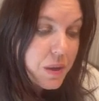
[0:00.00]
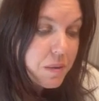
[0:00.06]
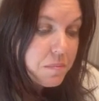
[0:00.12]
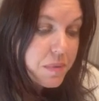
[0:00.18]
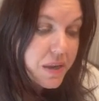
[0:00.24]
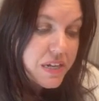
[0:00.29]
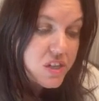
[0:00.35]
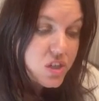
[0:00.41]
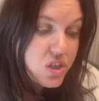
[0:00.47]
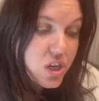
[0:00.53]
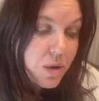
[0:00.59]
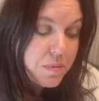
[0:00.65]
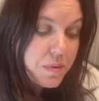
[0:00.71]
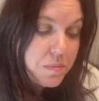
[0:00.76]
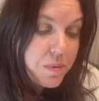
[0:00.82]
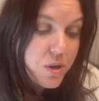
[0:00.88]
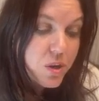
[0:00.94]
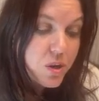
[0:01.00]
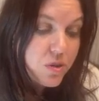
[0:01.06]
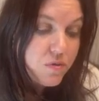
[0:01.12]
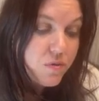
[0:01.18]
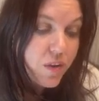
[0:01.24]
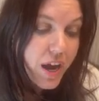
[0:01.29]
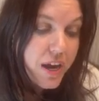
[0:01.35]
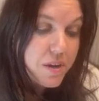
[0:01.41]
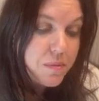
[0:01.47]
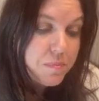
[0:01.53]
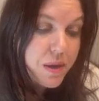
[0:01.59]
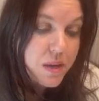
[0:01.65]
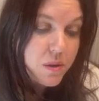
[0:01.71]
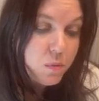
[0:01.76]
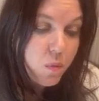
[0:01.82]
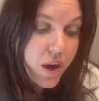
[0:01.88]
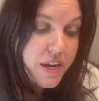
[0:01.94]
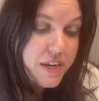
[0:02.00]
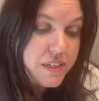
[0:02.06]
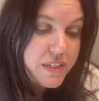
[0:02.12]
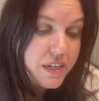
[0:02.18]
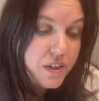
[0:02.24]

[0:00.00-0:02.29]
Many shall be purified, made white,